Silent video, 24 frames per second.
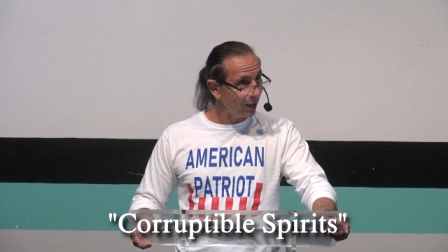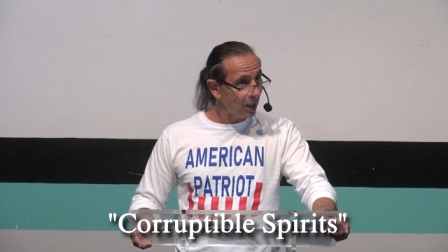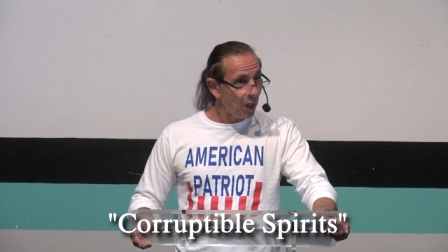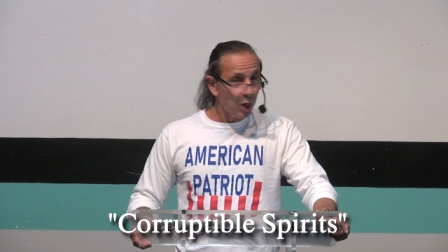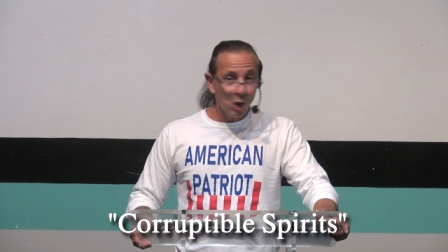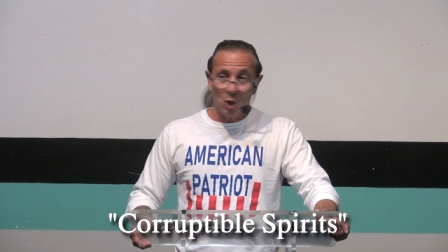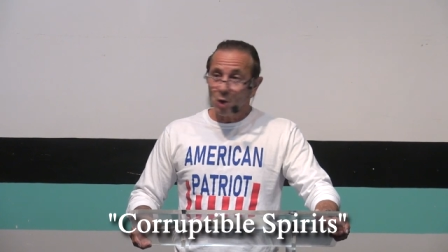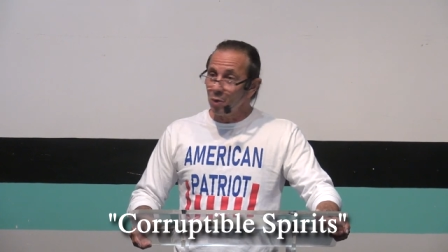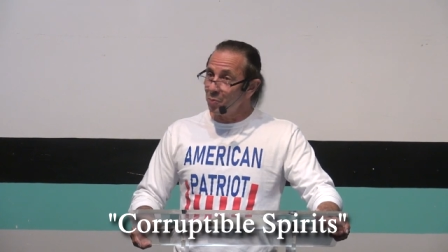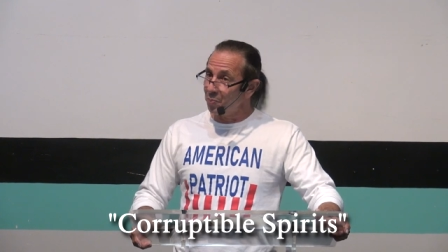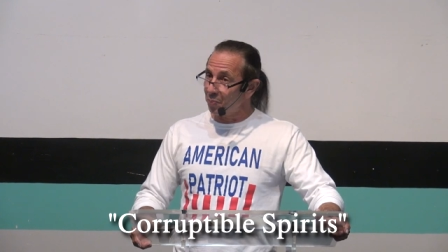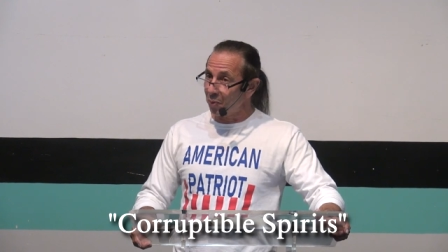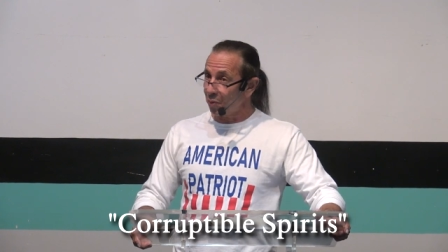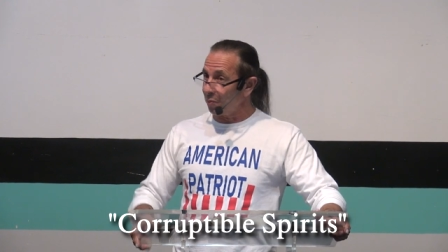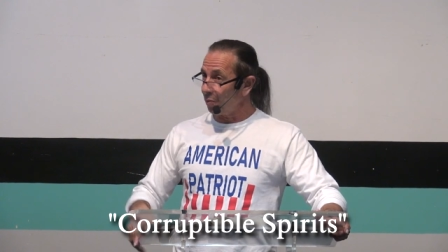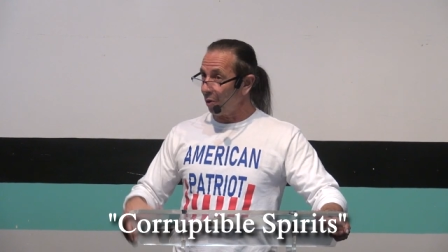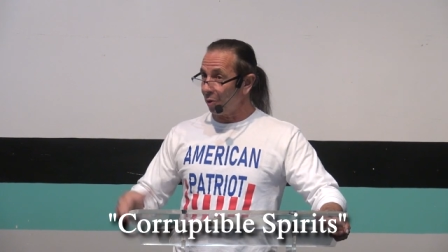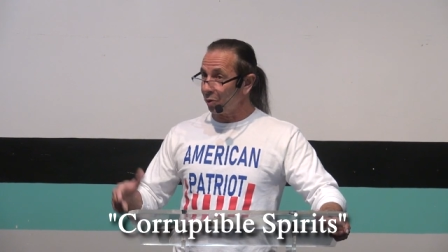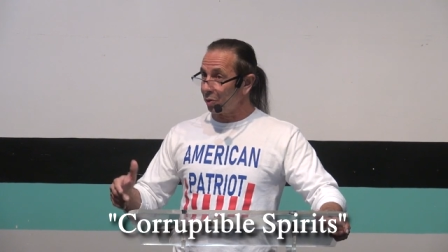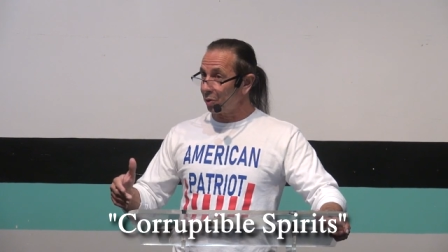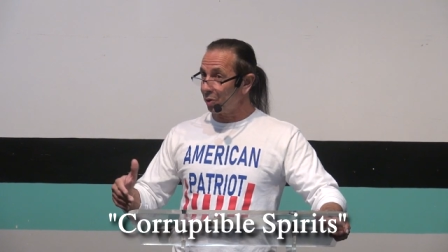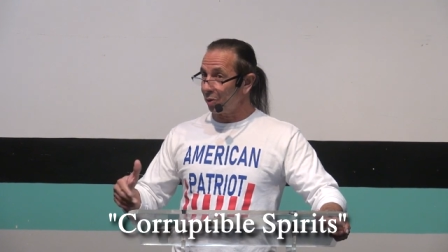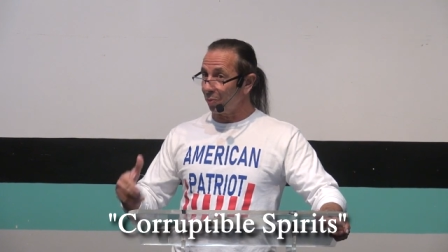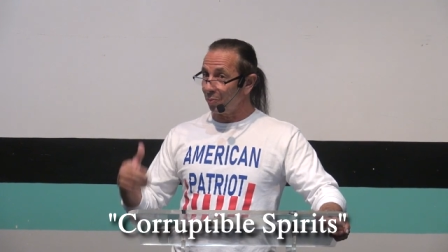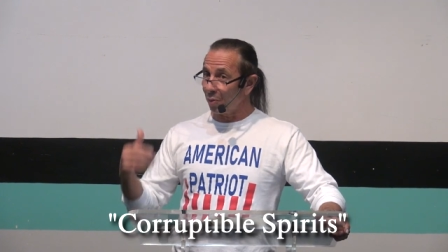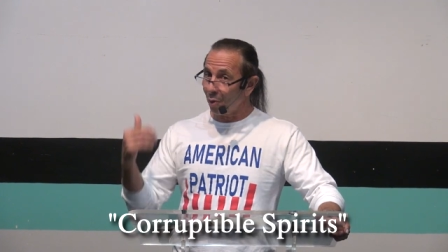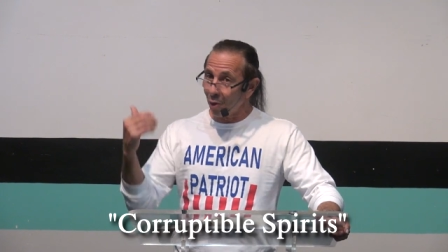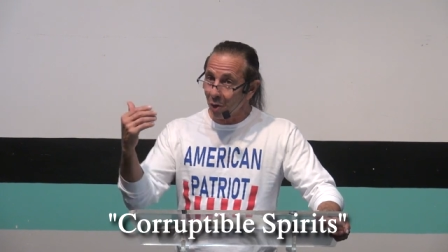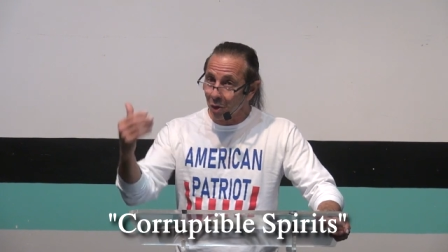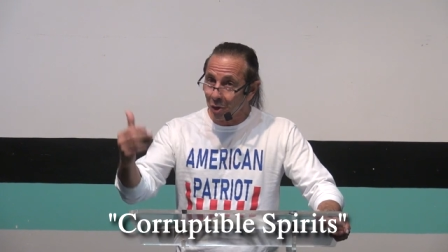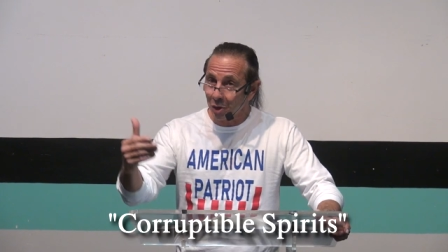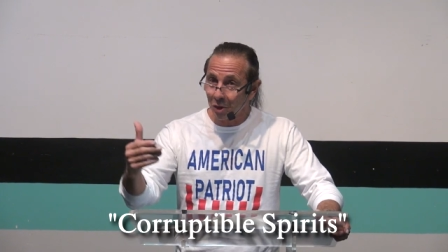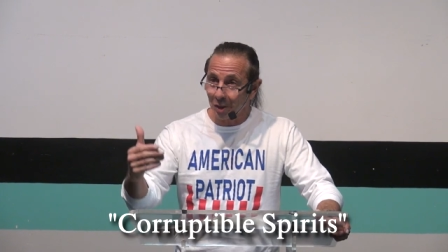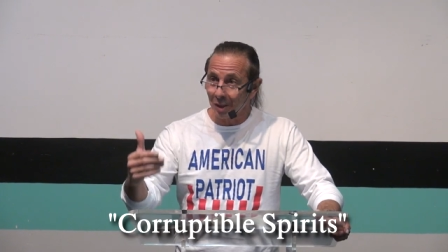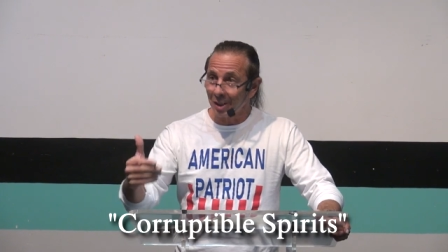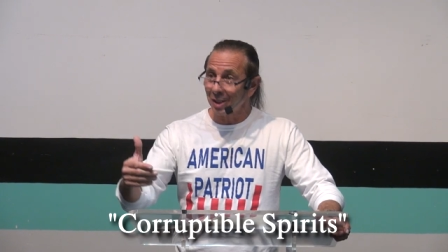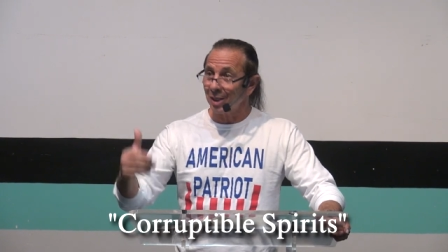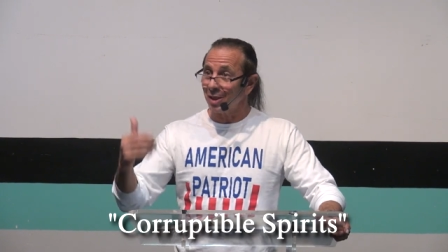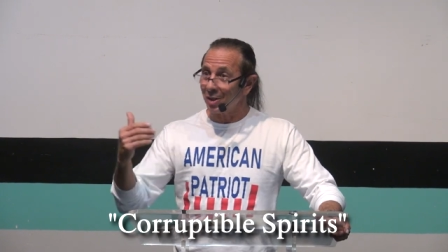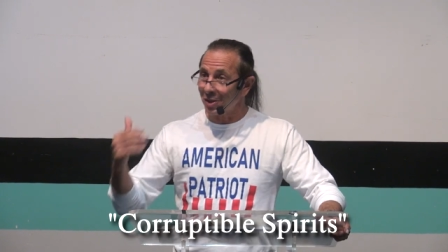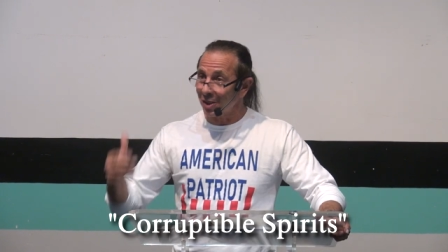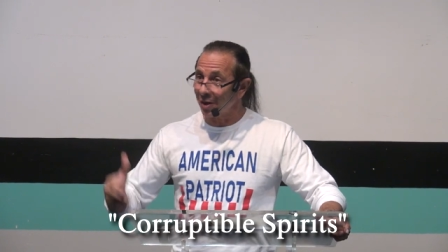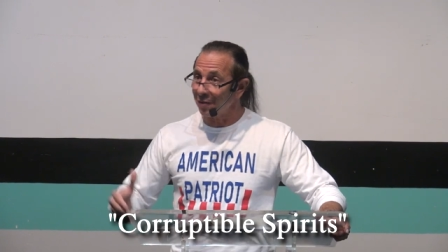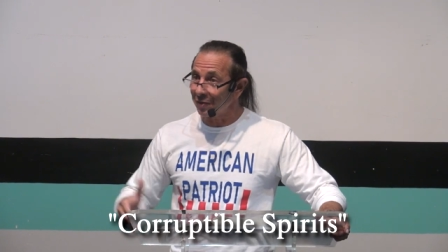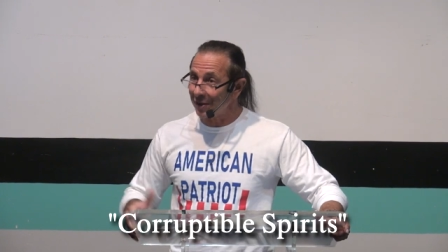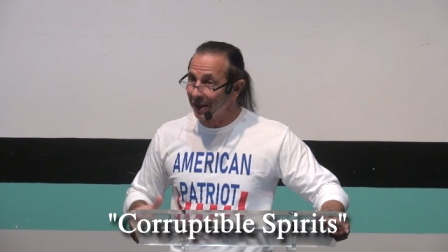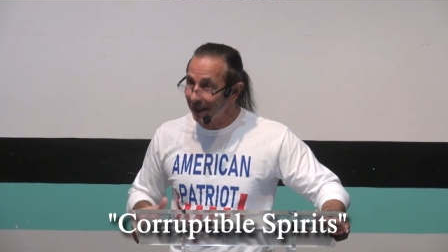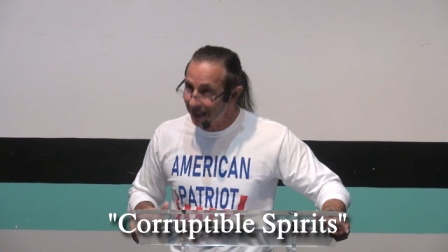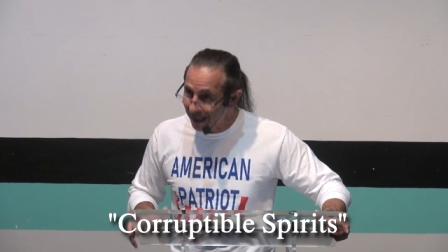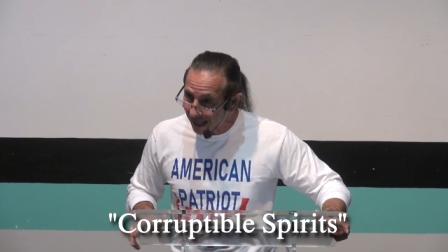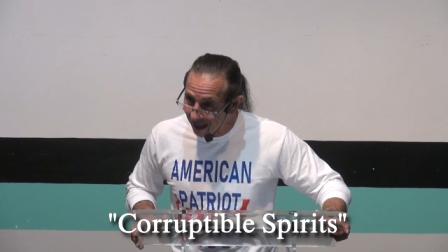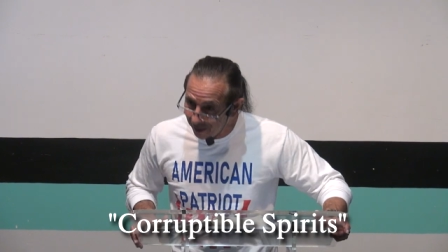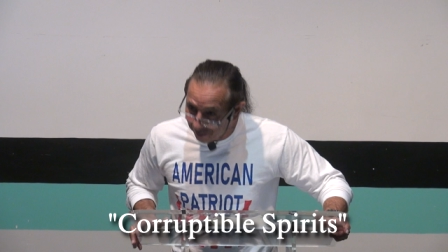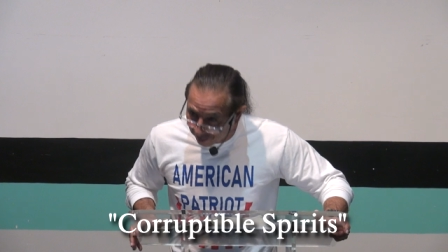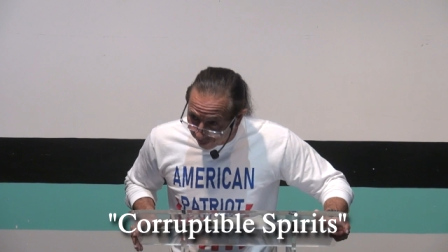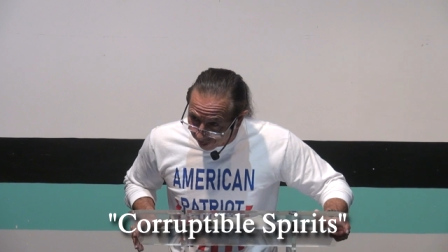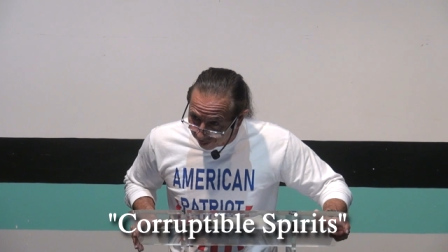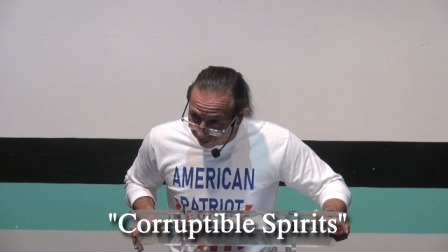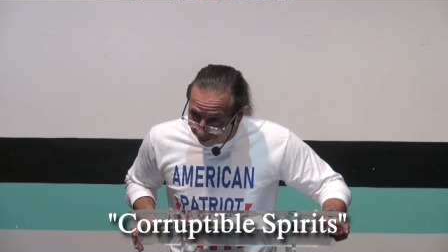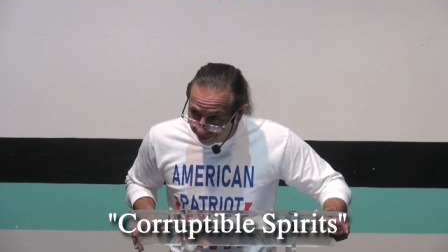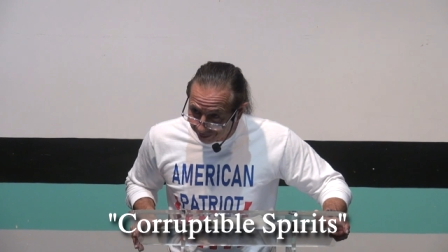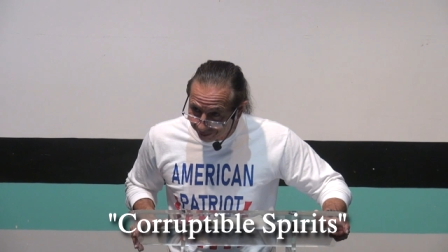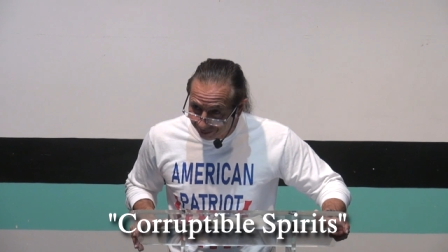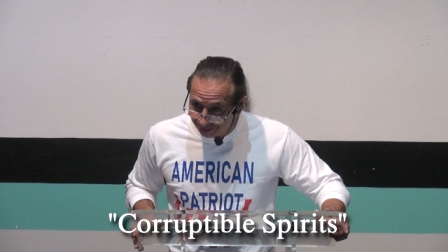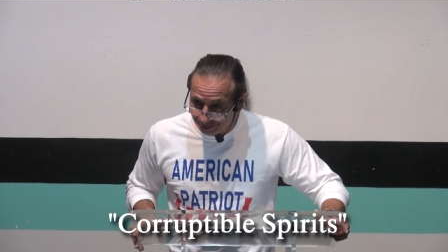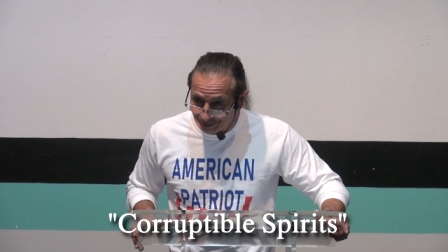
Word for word: Who promotes abortion is of the devil.